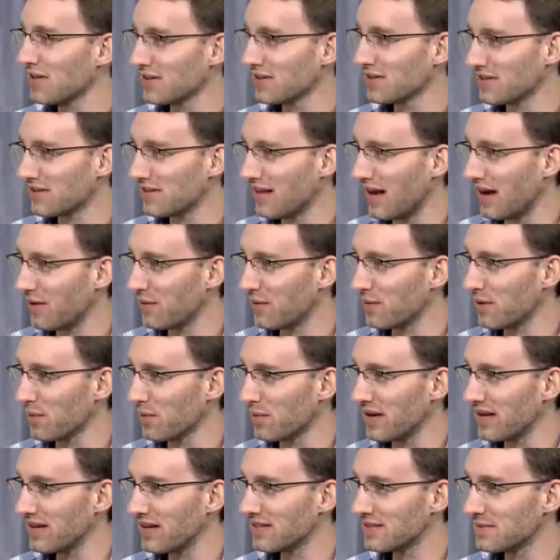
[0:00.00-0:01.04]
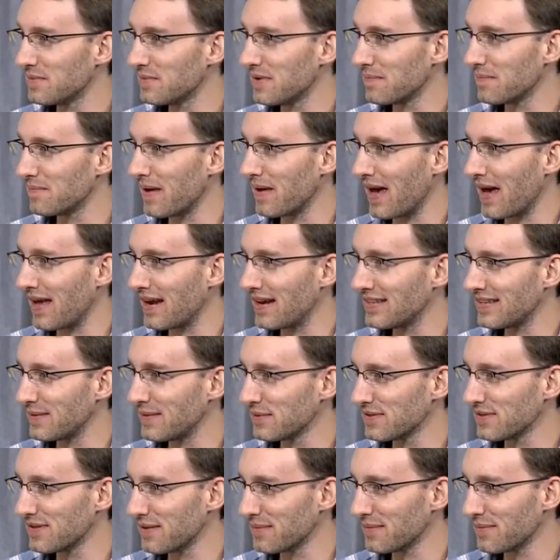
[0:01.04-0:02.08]
call out Will Wheaton as being bad at
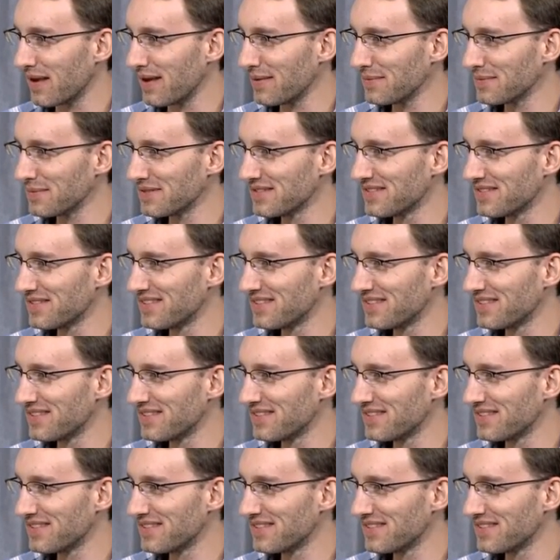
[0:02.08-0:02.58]
tabletop games?